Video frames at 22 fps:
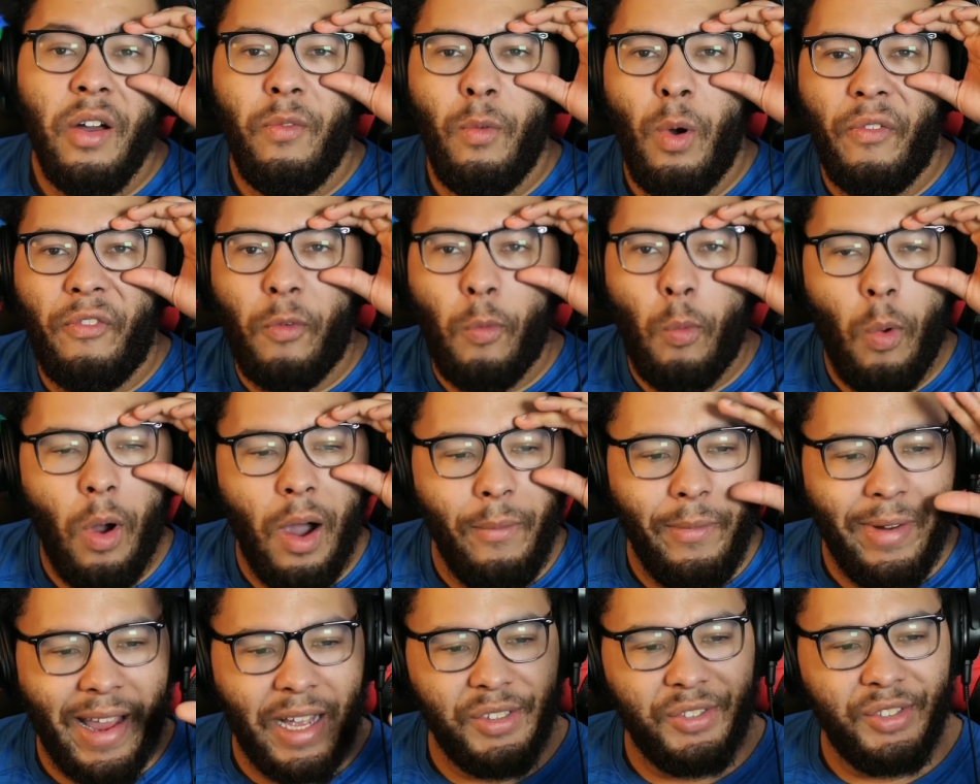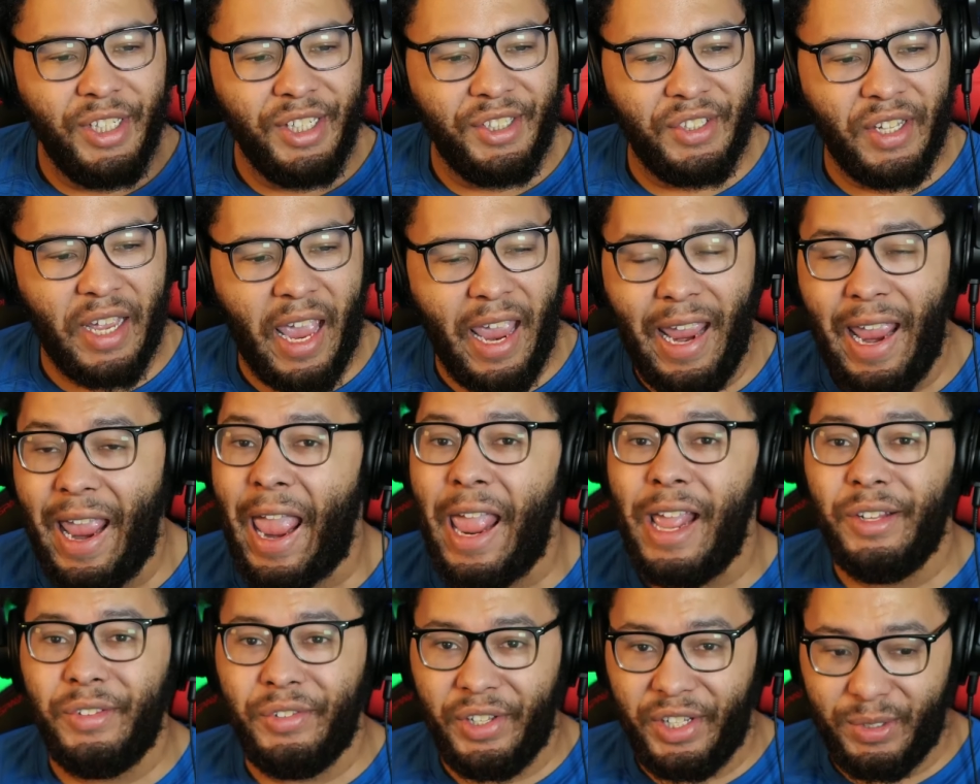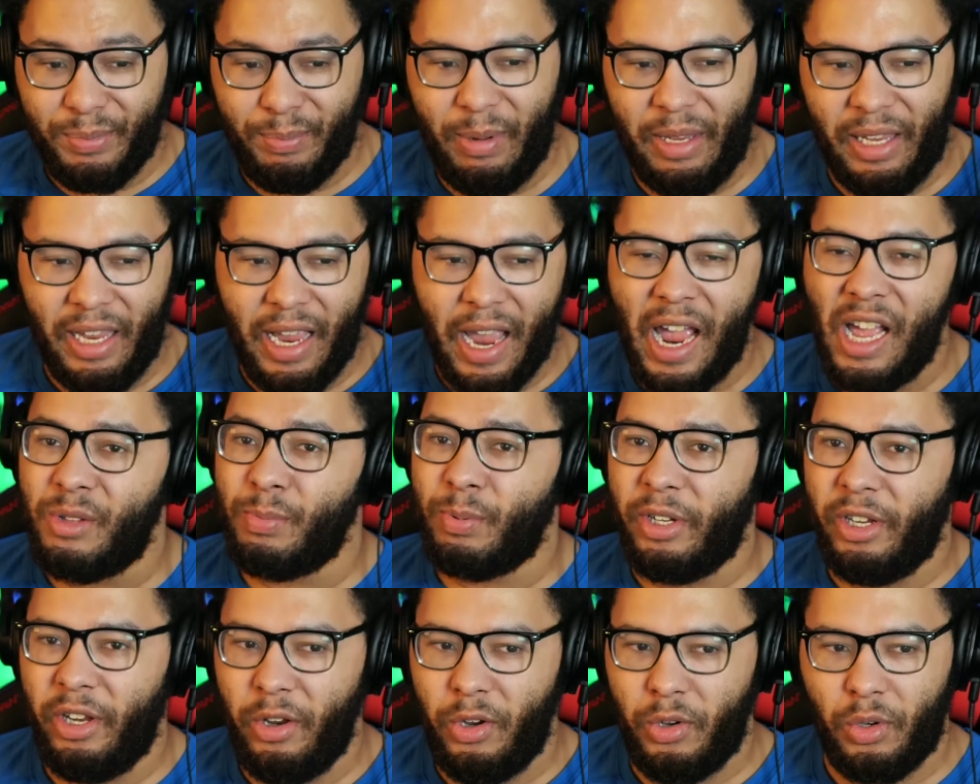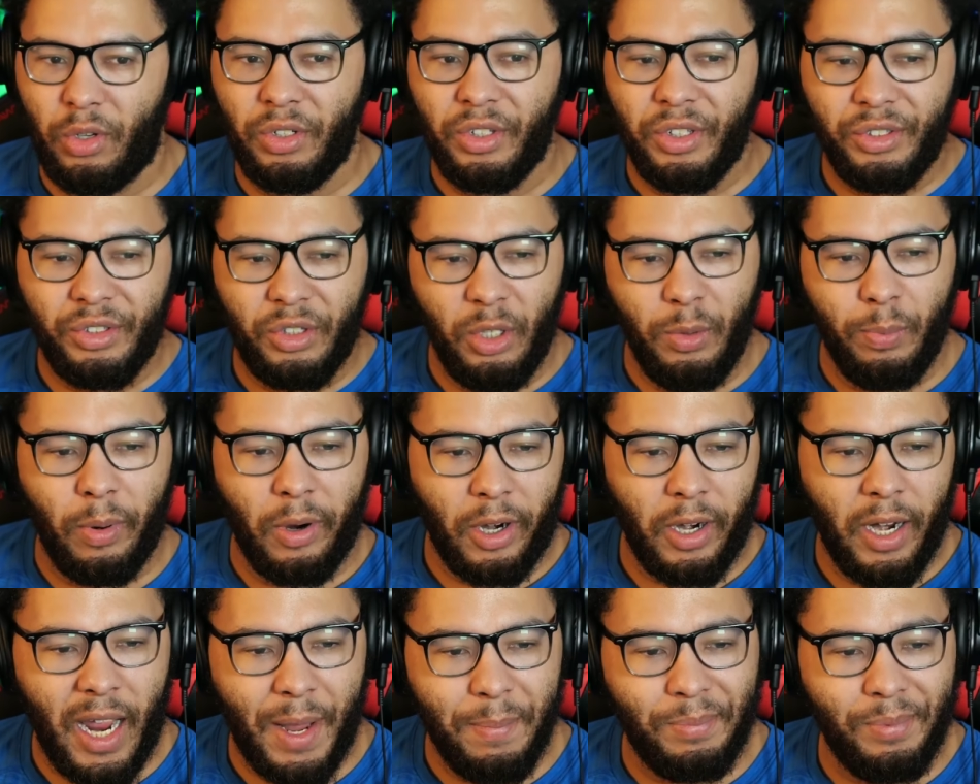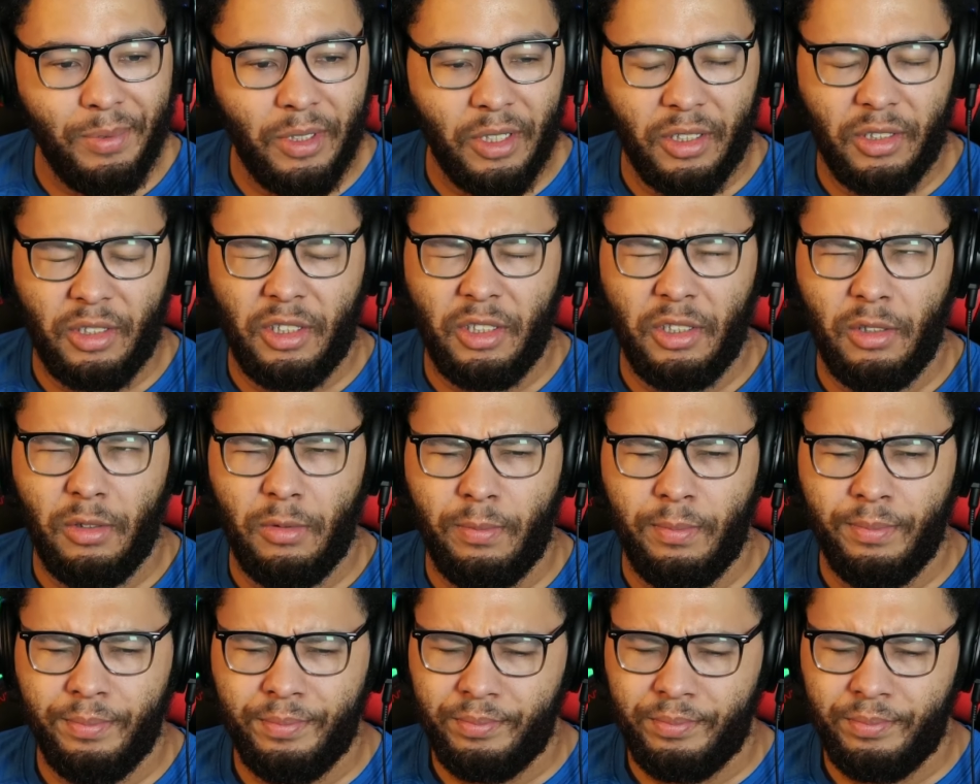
Well, for one, we got six A and six B as per usual because it's two part. Ep- there are two,